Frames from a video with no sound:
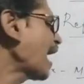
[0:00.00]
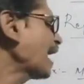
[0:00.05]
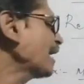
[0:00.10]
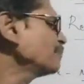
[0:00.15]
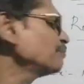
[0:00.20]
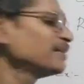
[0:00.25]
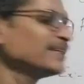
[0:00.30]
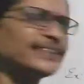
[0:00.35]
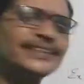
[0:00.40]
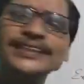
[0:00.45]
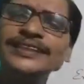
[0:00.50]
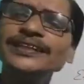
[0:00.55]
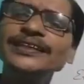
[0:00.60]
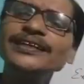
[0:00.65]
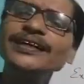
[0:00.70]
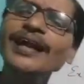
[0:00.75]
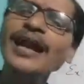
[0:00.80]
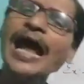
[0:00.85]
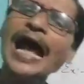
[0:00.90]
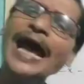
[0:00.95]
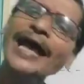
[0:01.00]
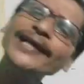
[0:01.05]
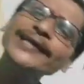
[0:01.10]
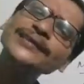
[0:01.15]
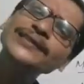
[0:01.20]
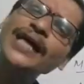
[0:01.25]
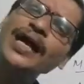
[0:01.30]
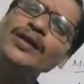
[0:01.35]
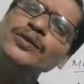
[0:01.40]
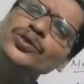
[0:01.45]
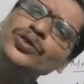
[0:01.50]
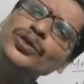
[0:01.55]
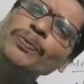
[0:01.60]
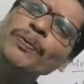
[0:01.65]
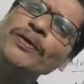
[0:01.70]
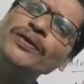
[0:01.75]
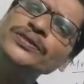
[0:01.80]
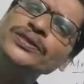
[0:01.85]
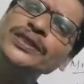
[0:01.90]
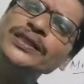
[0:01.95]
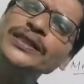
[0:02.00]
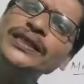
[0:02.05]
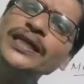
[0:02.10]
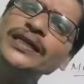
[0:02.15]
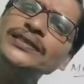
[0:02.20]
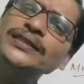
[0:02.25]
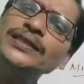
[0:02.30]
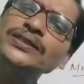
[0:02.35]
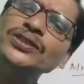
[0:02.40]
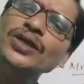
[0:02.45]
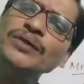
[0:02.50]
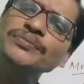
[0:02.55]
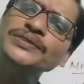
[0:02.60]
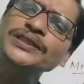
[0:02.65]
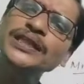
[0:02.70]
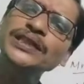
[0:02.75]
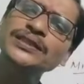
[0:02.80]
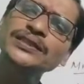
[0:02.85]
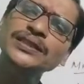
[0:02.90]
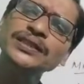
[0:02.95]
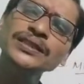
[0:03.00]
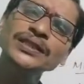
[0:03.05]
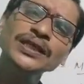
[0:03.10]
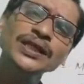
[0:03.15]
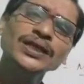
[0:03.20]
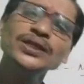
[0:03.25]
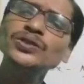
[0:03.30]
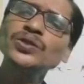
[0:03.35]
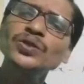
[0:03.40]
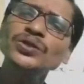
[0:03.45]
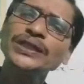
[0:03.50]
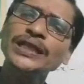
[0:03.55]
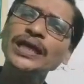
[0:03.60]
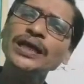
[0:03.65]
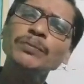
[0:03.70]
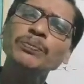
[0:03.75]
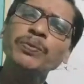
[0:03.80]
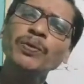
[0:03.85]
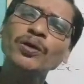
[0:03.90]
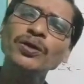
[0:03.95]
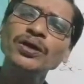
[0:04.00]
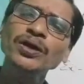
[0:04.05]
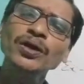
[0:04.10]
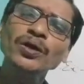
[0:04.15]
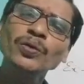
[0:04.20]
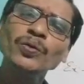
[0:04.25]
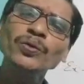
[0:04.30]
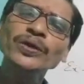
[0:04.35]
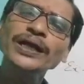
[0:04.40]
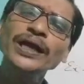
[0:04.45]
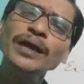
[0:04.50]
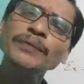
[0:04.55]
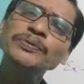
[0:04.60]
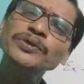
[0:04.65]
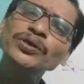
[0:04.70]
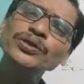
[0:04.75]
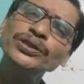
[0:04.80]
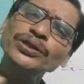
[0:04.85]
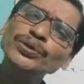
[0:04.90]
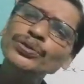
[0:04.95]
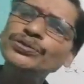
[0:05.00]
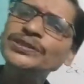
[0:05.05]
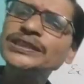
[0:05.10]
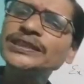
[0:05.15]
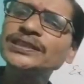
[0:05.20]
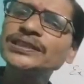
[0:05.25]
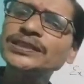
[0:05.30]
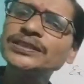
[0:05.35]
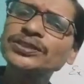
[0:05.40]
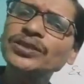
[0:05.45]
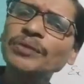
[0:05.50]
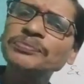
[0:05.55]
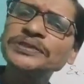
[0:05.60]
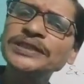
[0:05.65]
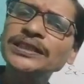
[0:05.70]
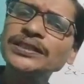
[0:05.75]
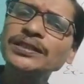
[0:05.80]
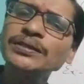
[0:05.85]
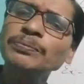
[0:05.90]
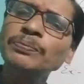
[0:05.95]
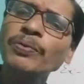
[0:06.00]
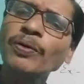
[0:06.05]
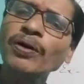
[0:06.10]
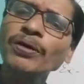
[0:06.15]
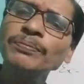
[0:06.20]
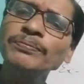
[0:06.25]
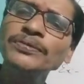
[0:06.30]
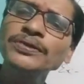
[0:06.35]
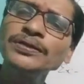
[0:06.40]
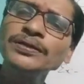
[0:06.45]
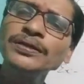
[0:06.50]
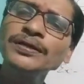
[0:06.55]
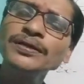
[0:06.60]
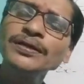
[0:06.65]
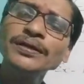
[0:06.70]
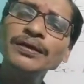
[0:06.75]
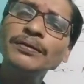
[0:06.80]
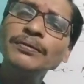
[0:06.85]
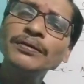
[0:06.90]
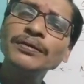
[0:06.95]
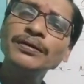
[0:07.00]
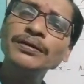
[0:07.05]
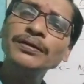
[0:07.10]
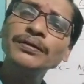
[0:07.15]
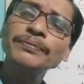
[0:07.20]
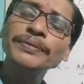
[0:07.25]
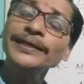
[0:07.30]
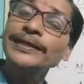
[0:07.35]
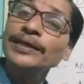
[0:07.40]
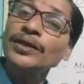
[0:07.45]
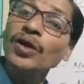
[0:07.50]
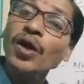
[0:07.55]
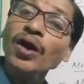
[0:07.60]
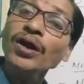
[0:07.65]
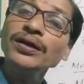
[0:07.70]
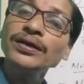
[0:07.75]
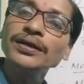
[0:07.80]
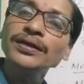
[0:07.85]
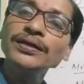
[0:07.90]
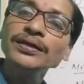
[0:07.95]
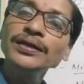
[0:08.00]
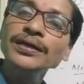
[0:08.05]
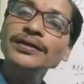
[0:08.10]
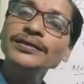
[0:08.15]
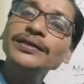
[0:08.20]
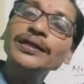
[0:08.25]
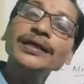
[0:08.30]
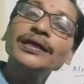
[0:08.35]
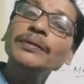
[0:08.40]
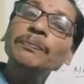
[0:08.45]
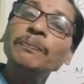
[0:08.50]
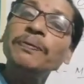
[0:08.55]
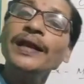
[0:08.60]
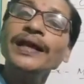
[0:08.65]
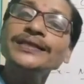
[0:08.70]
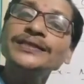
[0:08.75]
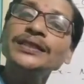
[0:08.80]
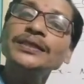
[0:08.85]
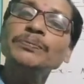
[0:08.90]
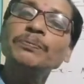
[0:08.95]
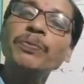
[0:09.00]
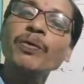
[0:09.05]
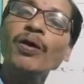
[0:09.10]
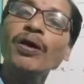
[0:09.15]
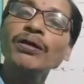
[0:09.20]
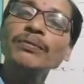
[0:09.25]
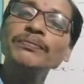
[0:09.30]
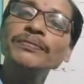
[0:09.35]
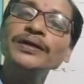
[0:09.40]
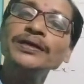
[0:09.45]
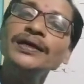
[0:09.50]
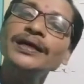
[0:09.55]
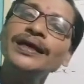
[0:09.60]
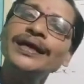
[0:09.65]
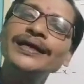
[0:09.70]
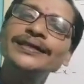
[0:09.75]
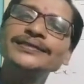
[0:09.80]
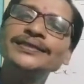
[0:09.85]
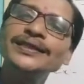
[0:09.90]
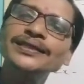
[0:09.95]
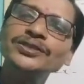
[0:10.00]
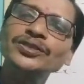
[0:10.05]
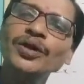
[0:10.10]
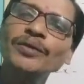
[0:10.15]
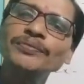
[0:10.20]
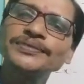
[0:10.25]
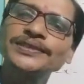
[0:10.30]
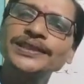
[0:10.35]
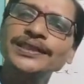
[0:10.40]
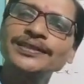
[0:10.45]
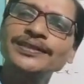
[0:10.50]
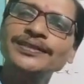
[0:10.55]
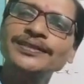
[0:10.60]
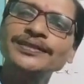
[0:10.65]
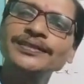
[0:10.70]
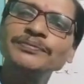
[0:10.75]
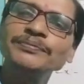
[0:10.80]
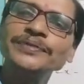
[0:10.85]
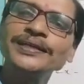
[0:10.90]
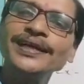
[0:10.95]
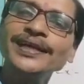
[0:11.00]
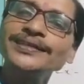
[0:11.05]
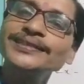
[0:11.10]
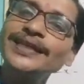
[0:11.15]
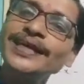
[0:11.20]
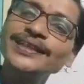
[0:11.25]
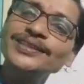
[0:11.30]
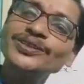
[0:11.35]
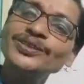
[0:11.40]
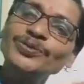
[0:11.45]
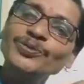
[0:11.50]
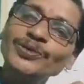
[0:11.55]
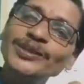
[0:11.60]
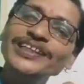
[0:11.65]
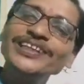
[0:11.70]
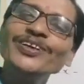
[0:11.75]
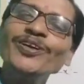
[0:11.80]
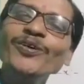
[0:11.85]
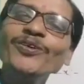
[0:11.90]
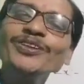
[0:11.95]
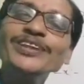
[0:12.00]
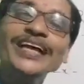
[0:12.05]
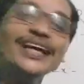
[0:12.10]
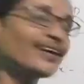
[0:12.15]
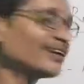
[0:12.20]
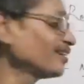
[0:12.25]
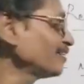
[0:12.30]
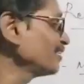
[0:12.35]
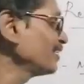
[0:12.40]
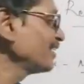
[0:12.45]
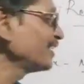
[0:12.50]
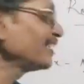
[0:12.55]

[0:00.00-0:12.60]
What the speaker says: means here I is also functioning as a subject. So therefore, we have to use its subjective form, but not the reflexive form as a subject. Because as we know that it